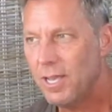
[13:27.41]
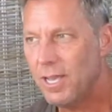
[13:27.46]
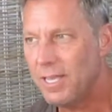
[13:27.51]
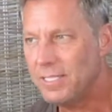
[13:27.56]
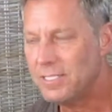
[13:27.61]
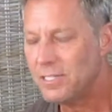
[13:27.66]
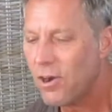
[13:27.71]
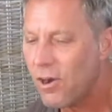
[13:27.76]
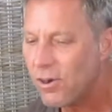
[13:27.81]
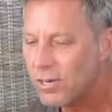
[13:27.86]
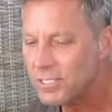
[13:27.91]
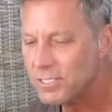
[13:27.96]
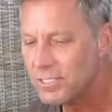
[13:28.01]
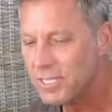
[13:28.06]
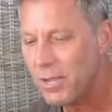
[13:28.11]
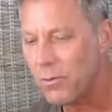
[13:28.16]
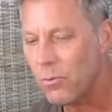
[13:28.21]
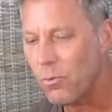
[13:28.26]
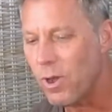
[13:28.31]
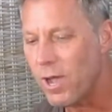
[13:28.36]
It's hard to
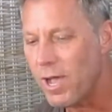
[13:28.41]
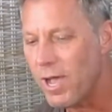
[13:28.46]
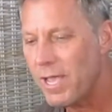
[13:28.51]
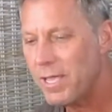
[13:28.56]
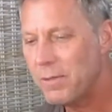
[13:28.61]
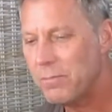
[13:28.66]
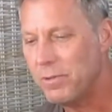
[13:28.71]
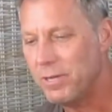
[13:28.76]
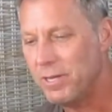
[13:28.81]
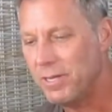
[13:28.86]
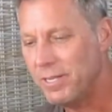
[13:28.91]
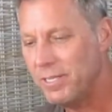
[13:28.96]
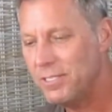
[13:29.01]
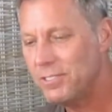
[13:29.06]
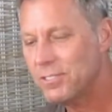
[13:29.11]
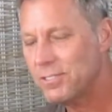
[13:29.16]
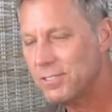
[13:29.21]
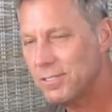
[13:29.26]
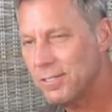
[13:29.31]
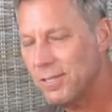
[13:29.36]
say why, but it
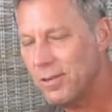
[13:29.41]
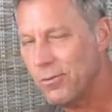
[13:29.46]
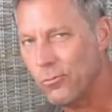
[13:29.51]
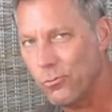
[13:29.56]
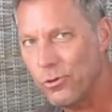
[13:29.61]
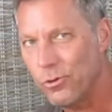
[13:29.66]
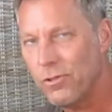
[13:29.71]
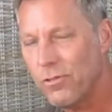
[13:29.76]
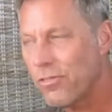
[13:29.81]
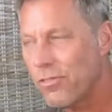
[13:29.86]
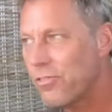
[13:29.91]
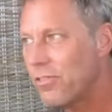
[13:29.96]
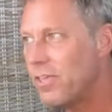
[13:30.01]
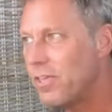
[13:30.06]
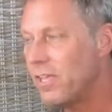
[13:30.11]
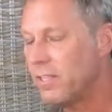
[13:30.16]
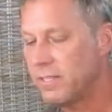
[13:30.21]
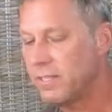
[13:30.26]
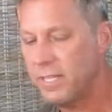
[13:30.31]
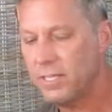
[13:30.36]
is a real
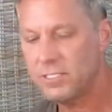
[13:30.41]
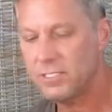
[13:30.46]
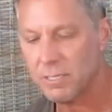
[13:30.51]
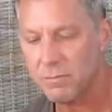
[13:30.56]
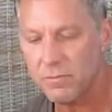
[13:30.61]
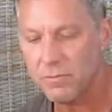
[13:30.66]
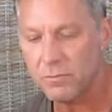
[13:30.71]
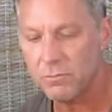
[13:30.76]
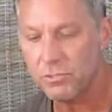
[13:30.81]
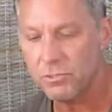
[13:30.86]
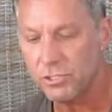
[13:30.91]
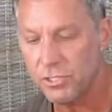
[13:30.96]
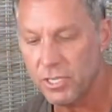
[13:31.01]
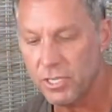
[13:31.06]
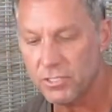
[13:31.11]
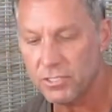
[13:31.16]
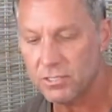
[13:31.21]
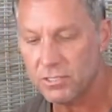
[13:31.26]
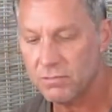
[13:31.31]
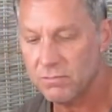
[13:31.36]
thing that some of them
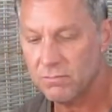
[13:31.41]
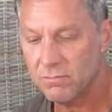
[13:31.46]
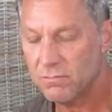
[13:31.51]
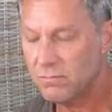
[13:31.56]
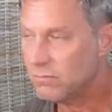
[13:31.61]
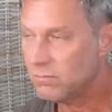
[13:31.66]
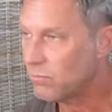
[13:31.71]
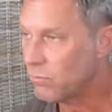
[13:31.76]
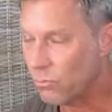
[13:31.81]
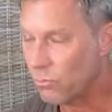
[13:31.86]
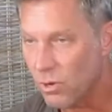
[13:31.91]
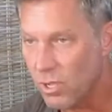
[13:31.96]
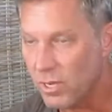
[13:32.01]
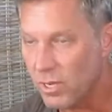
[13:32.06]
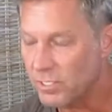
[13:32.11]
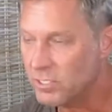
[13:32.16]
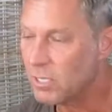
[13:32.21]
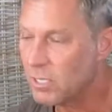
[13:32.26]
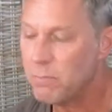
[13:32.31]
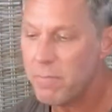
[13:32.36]
just
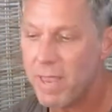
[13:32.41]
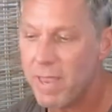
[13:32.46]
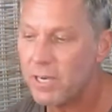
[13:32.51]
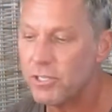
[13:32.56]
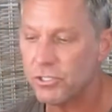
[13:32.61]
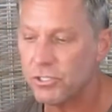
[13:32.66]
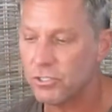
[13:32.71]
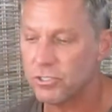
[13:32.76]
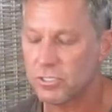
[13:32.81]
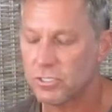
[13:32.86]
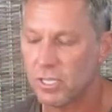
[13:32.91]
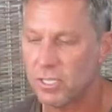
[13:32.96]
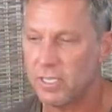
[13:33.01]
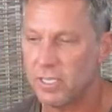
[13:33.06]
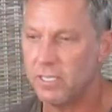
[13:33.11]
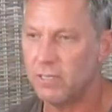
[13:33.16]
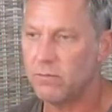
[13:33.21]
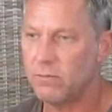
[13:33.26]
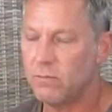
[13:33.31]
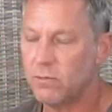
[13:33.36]
run. Some managers
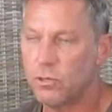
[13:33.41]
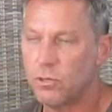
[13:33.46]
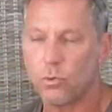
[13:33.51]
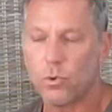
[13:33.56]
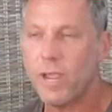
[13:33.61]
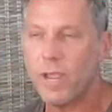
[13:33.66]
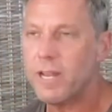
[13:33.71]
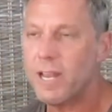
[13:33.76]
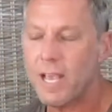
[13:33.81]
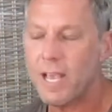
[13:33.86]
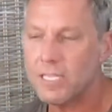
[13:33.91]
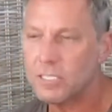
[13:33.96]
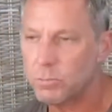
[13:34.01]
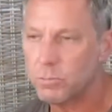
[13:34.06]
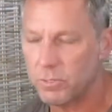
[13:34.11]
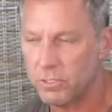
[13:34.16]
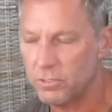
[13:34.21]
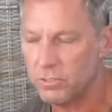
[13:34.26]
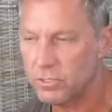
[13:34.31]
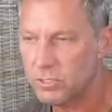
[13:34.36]
in great
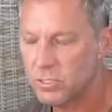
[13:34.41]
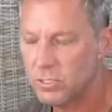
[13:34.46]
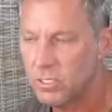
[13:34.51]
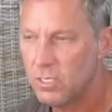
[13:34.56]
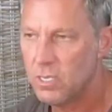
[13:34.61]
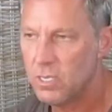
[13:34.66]
hospitals